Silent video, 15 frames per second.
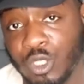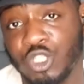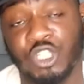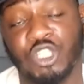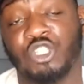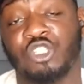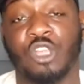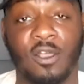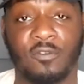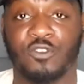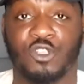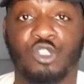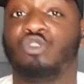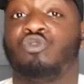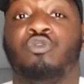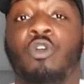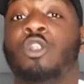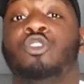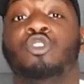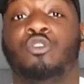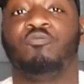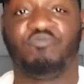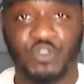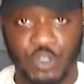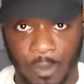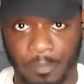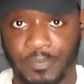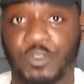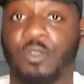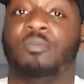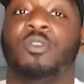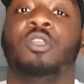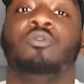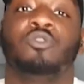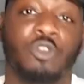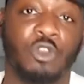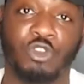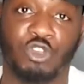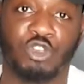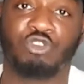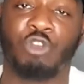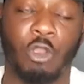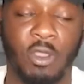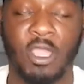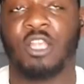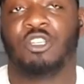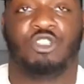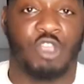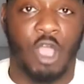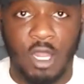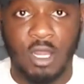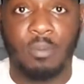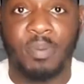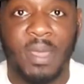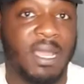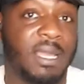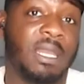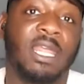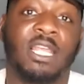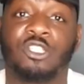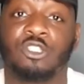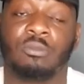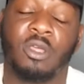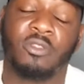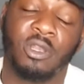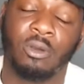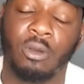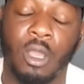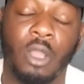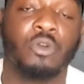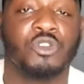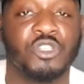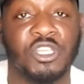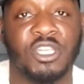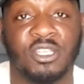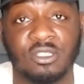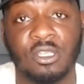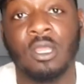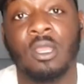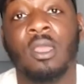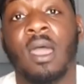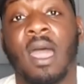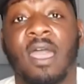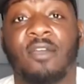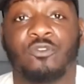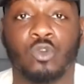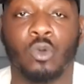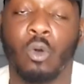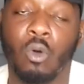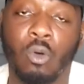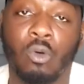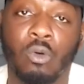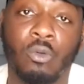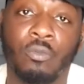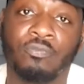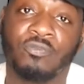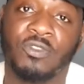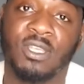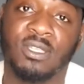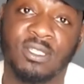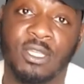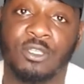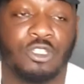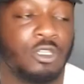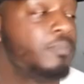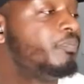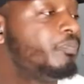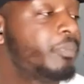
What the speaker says: She's soft. She just runs, jumps up you. As soon as you stroke her, she's on her back, legs up like the little hoe she is after all the attention.